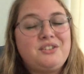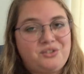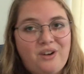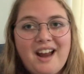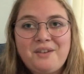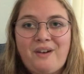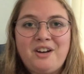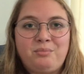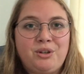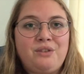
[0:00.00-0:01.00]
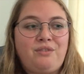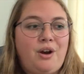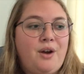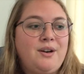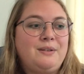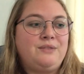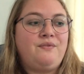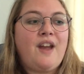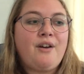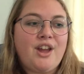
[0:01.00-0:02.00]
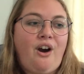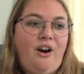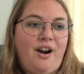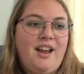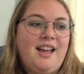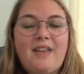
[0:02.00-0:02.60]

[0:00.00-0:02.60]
trying to find a blurry photo, and it was very hard.